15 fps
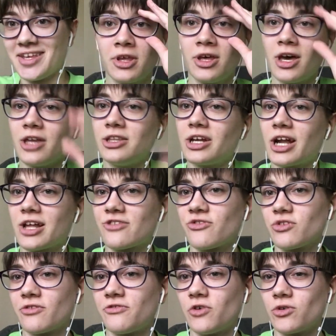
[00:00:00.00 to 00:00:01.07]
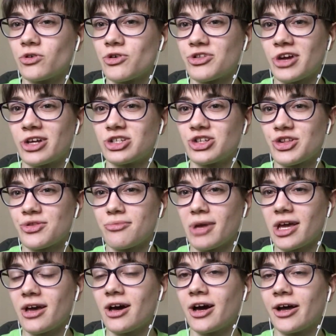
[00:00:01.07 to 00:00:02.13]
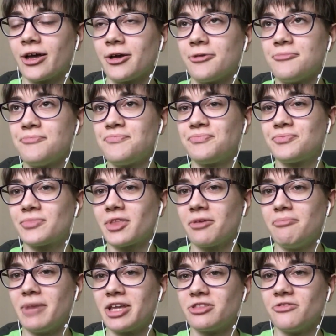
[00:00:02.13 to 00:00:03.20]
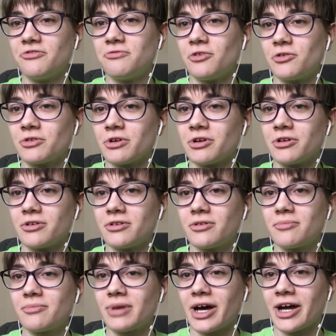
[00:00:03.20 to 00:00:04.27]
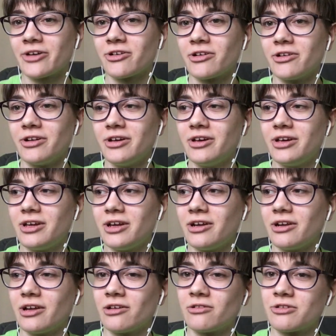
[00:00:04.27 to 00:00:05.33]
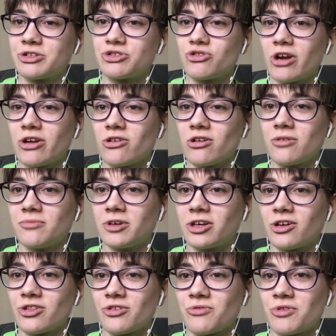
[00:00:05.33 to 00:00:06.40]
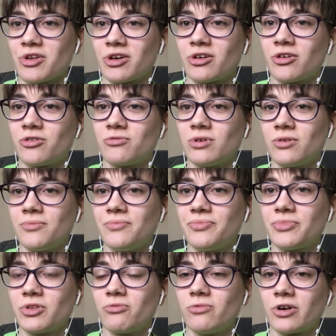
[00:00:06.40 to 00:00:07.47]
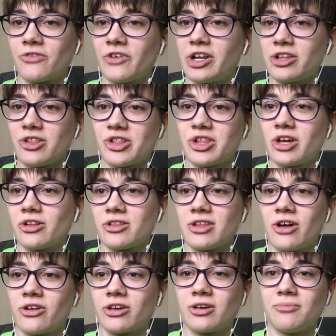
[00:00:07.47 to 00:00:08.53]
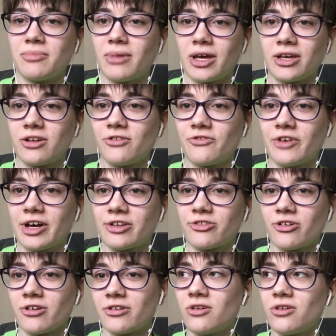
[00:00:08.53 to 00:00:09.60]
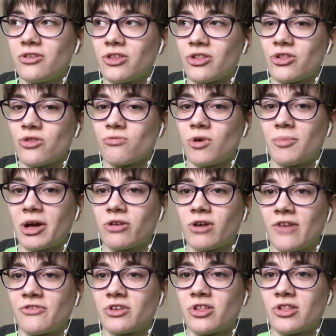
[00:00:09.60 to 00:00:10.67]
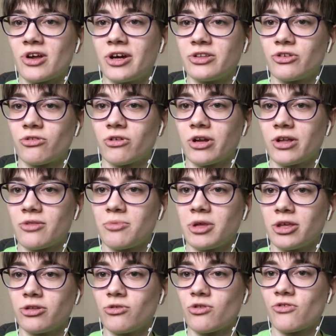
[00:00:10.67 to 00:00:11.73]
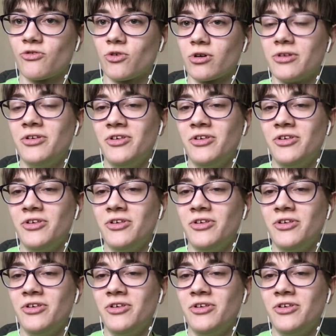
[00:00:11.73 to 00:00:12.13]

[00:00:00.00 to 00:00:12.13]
And then as for the folders, I made the folder pattern in Illustrator because I was like, oh, well, what if I need to scale it down? I can make it a vector. This is what my graphic design degree is being used for.